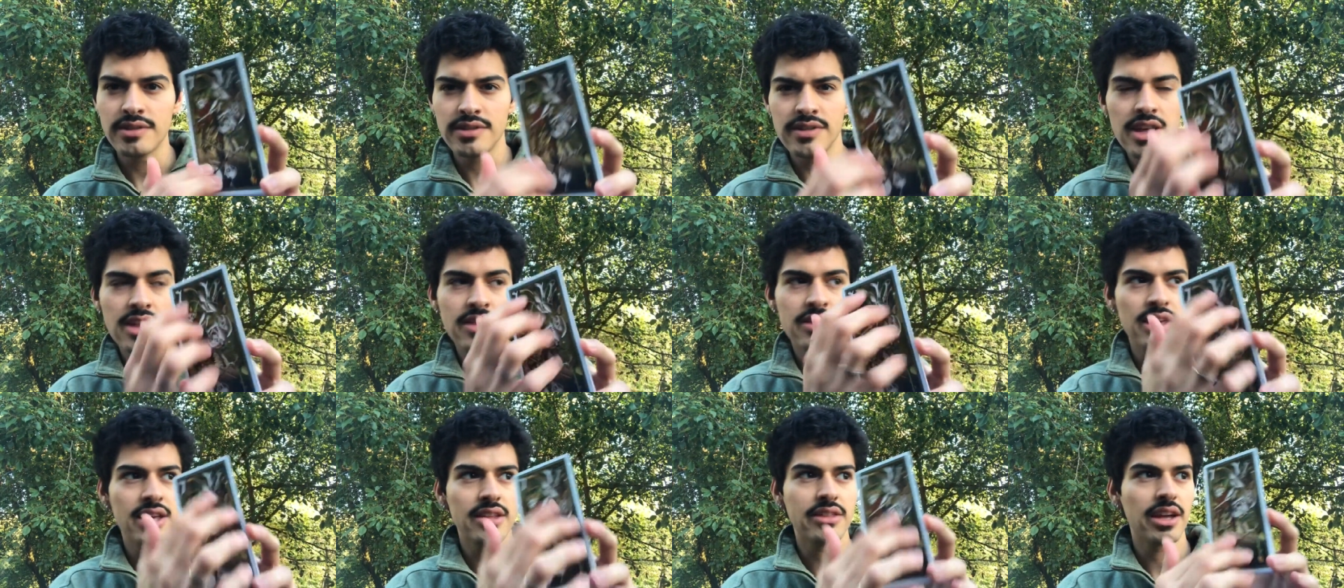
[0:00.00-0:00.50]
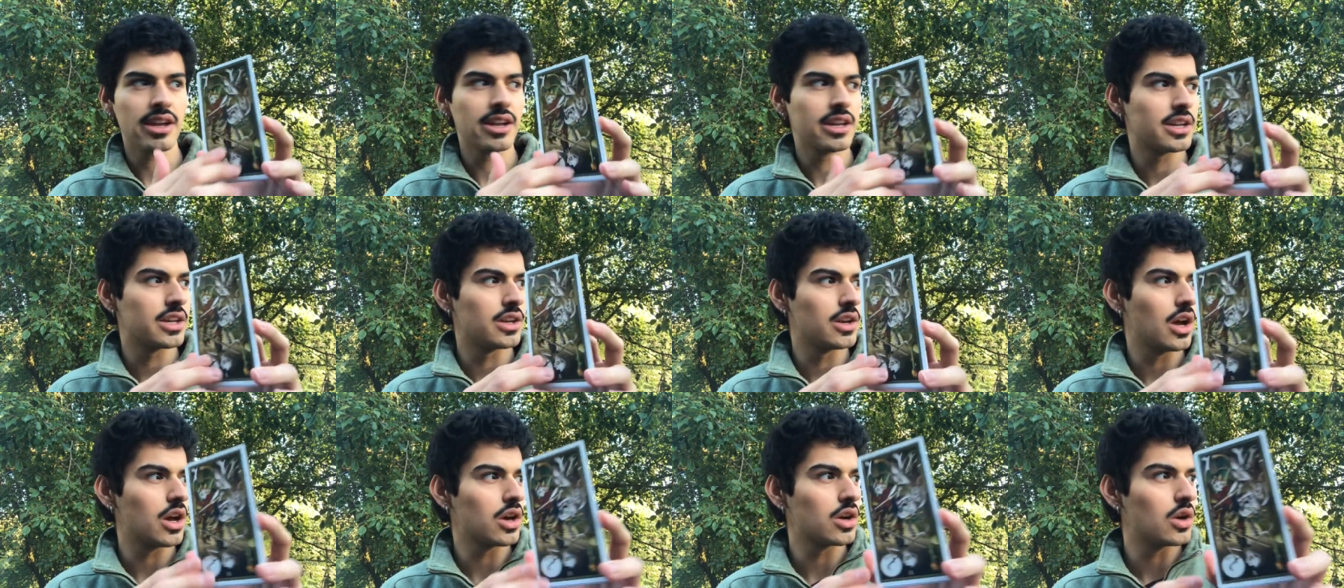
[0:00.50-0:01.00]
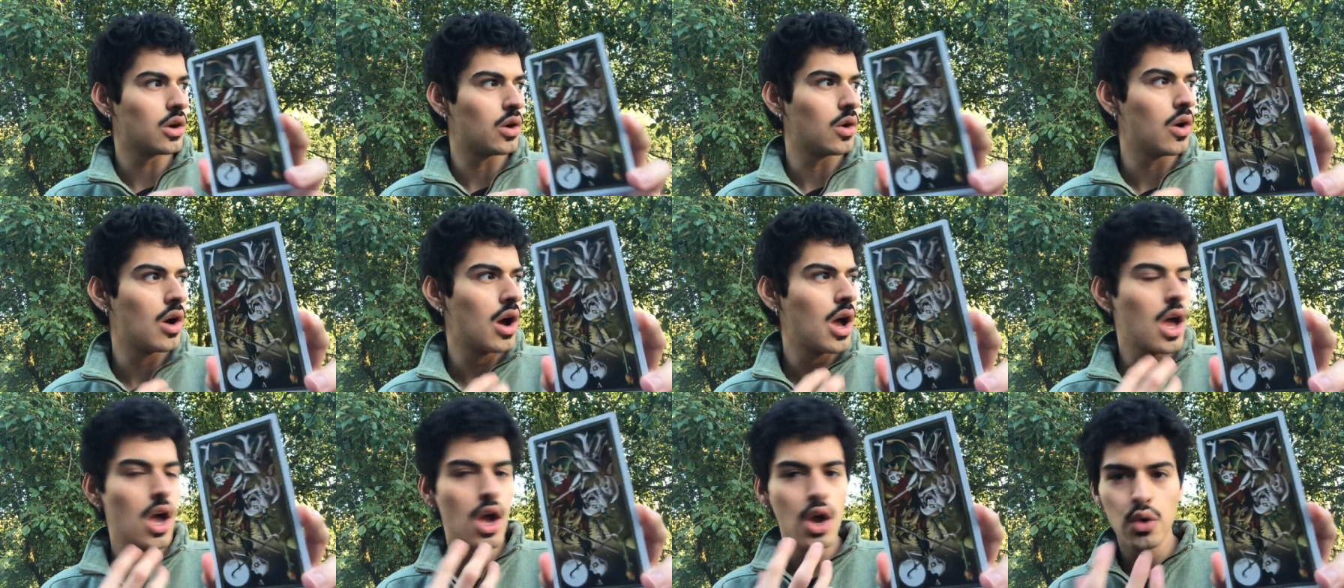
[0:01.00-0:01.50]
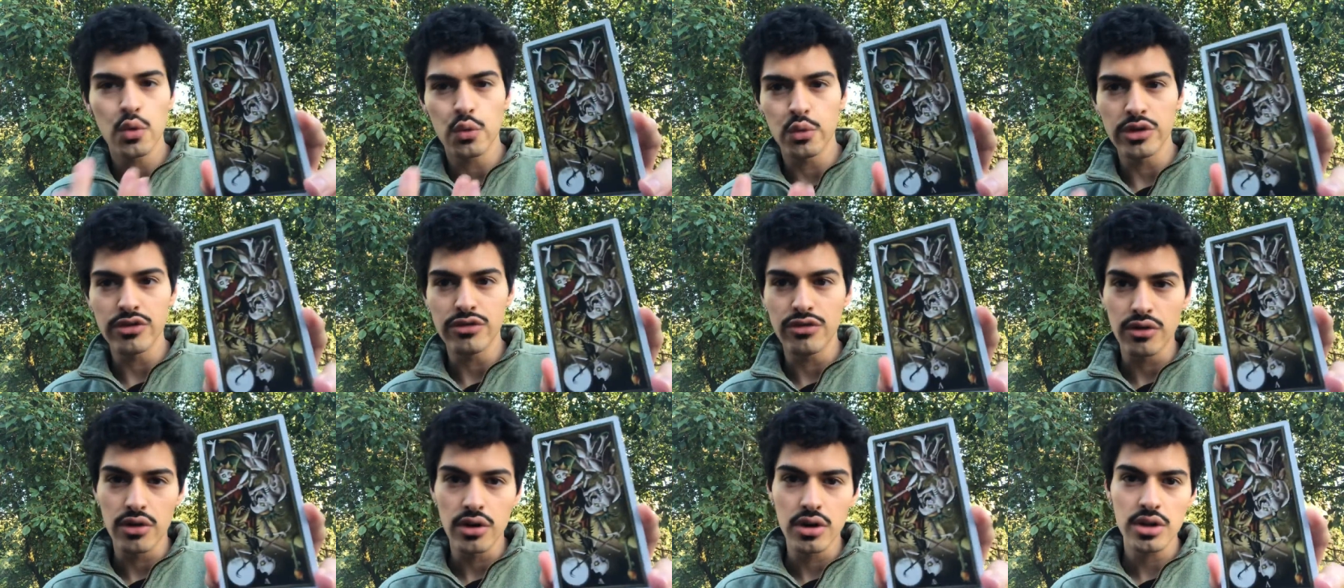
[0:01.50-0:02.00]
They think that it cannot go
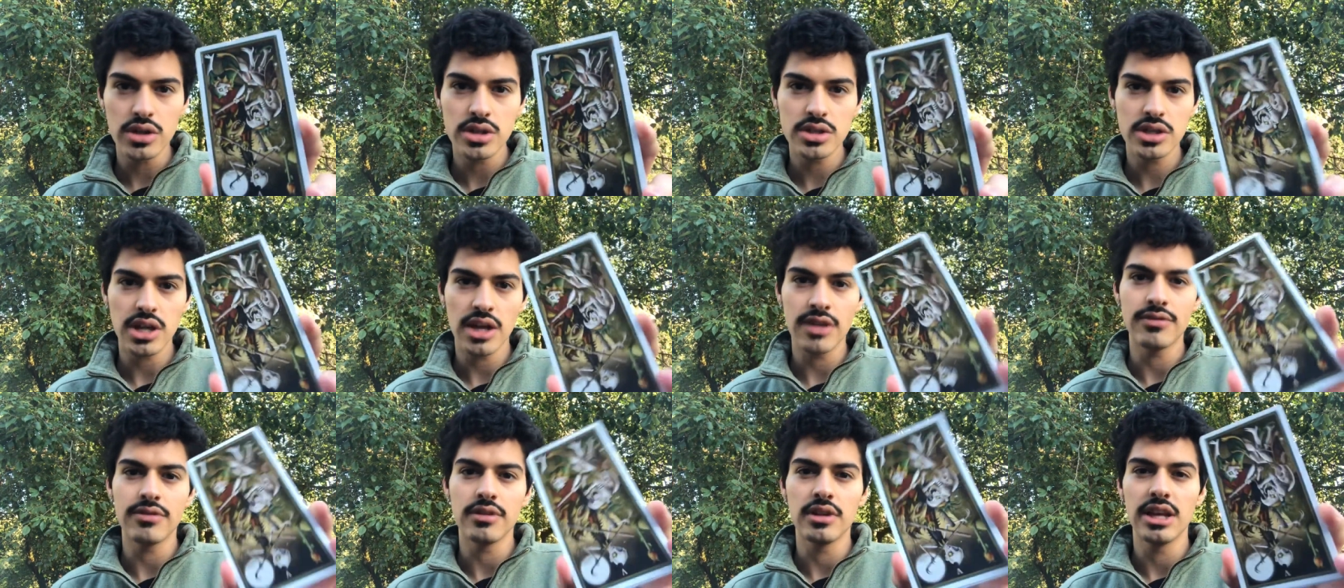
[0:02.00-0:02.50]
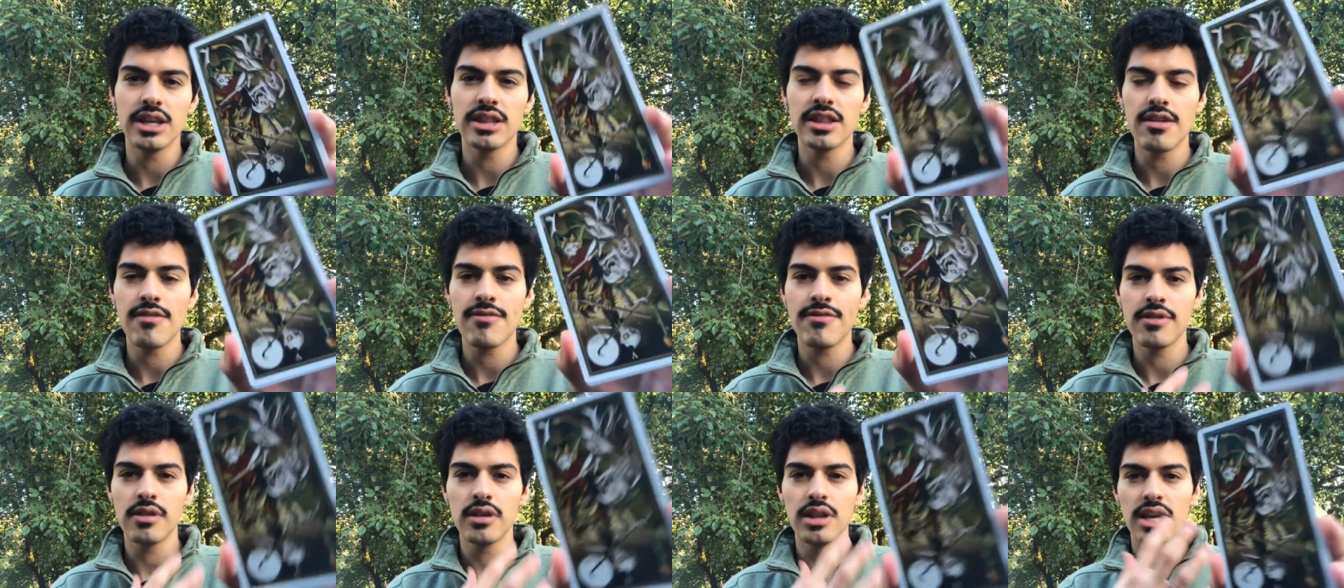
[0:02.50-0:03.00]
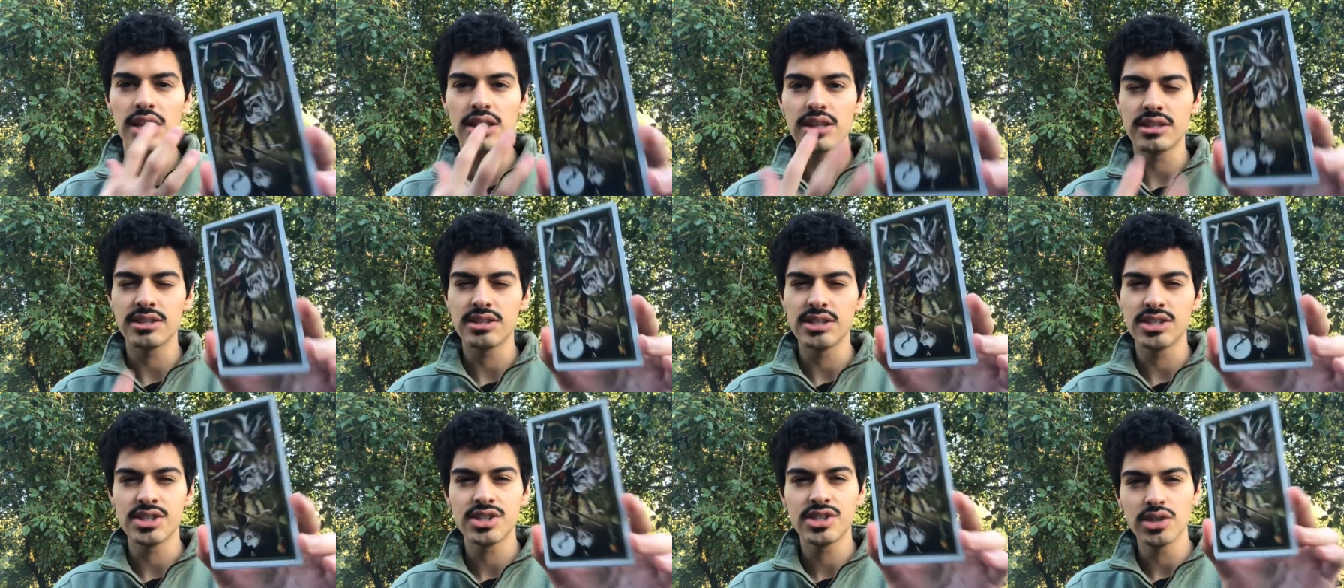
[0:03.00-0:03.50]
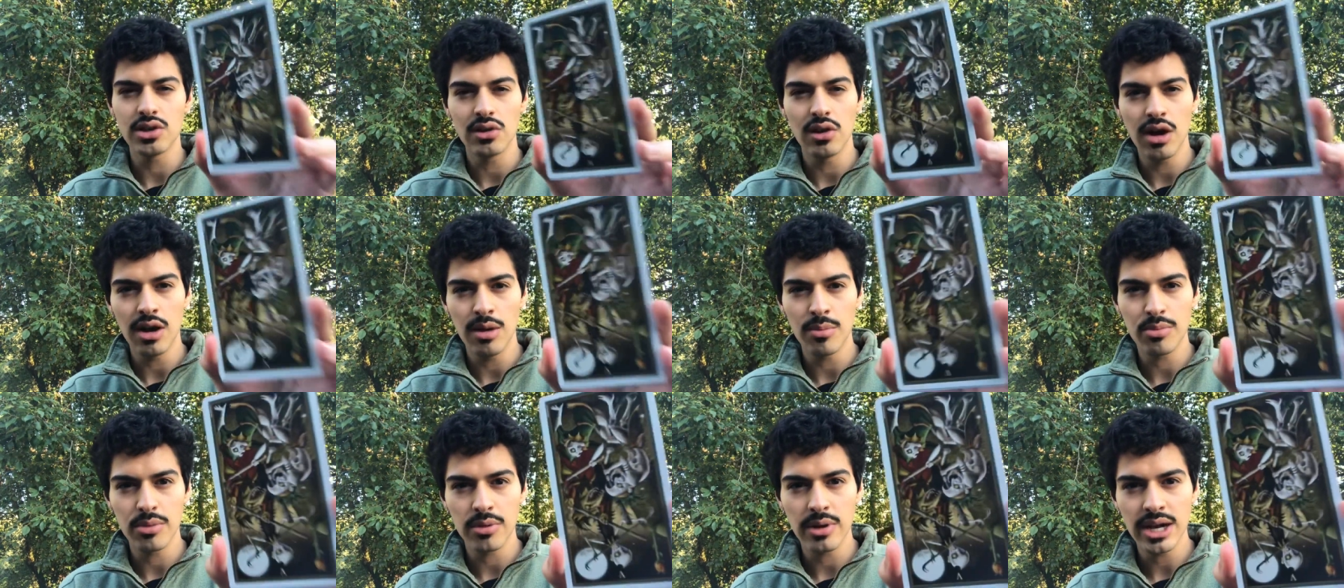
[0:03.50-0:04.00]
reverse. I feel like they feel like this is still
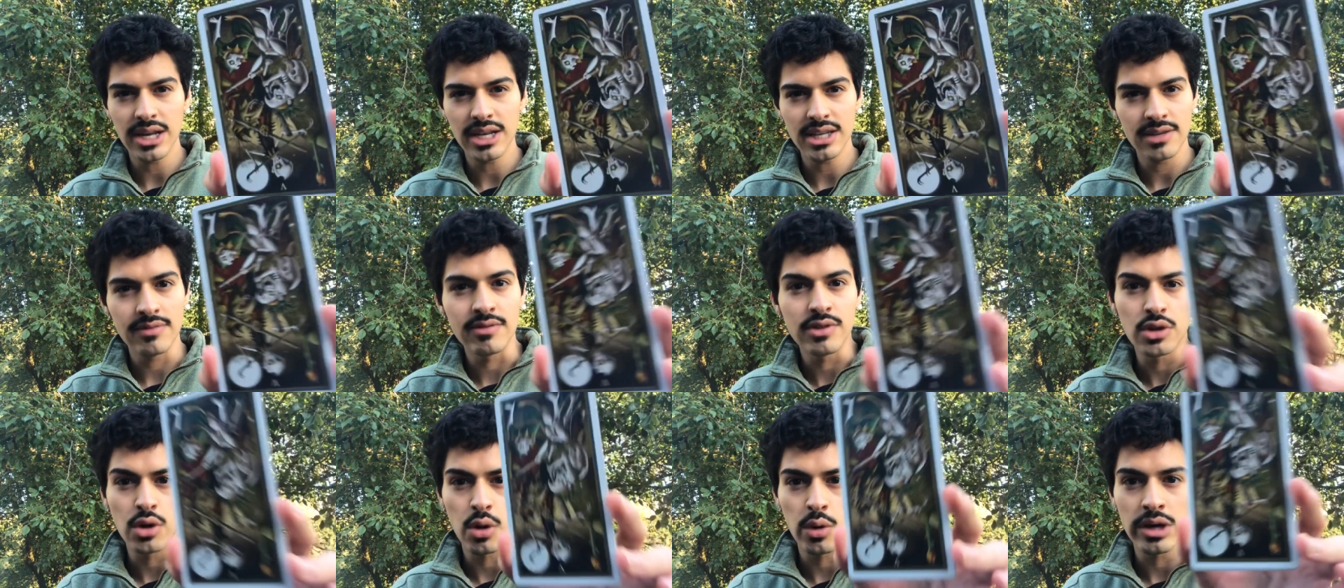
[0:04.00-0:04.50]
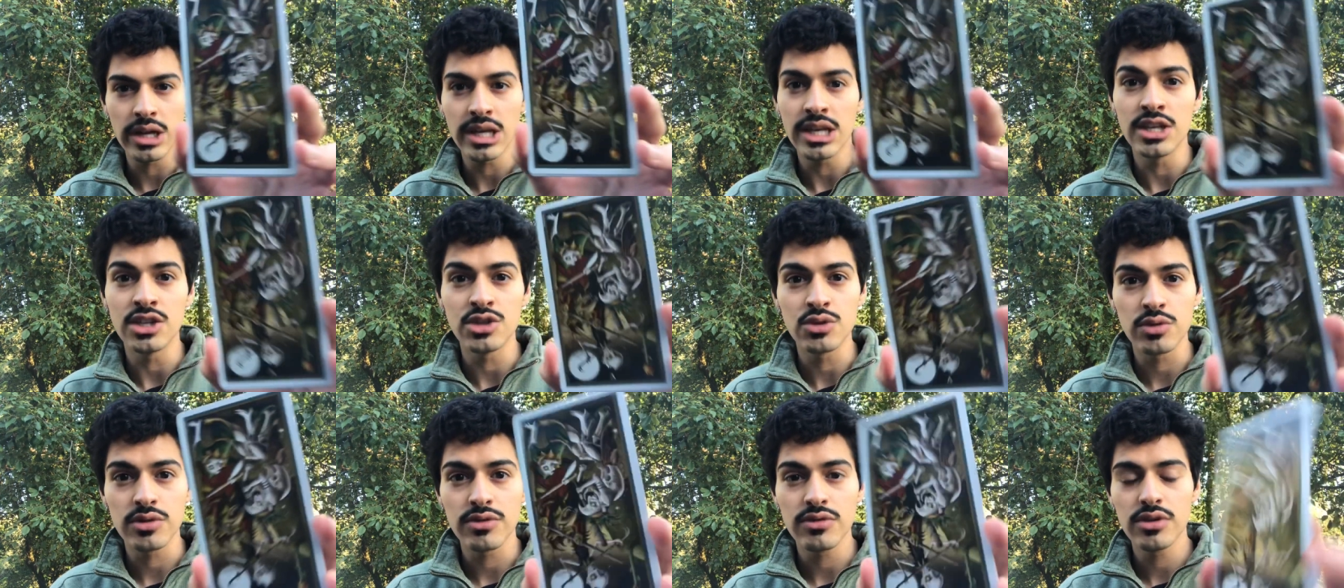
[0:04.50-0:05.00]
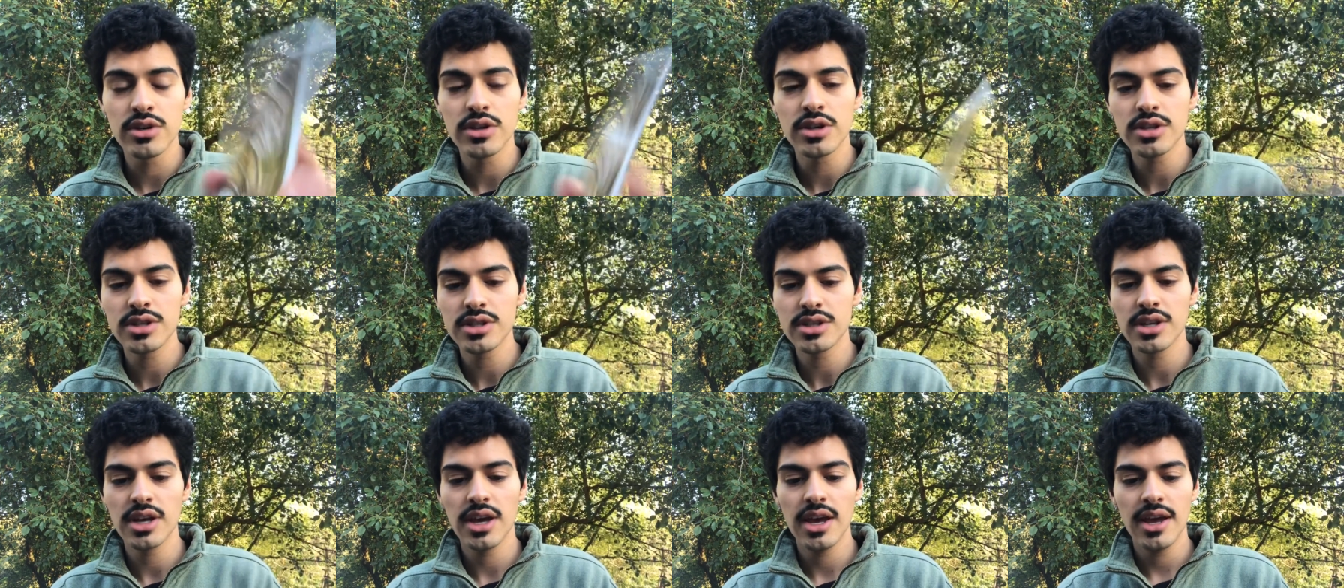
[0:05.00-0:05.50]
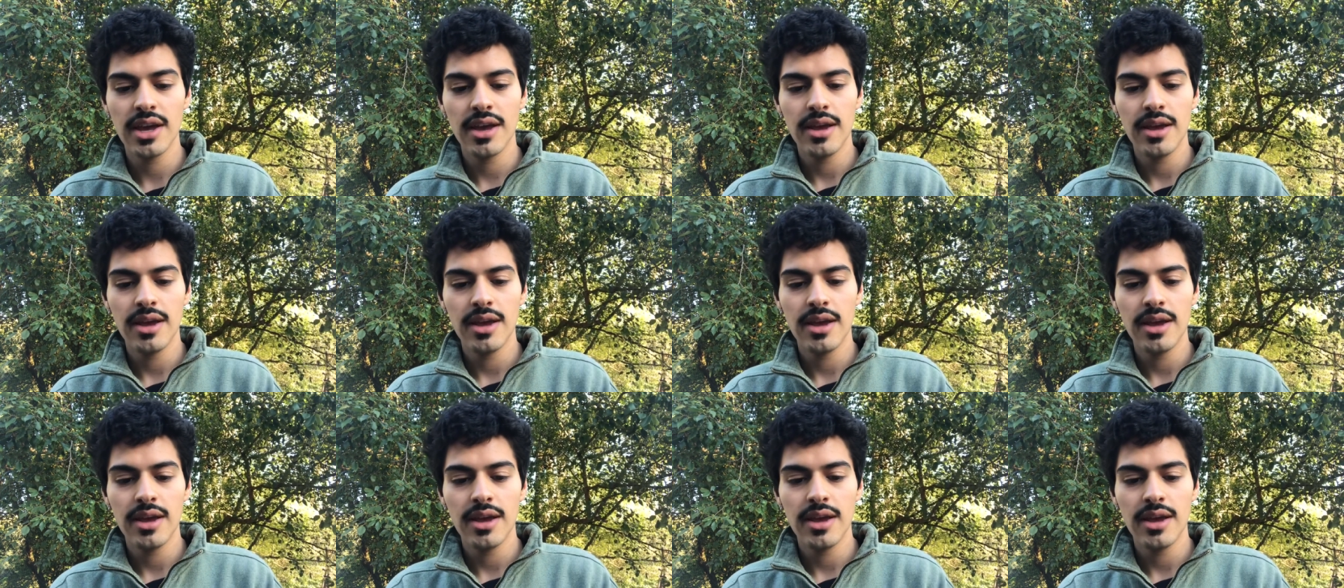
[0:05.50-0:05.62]
upright even though it is reverse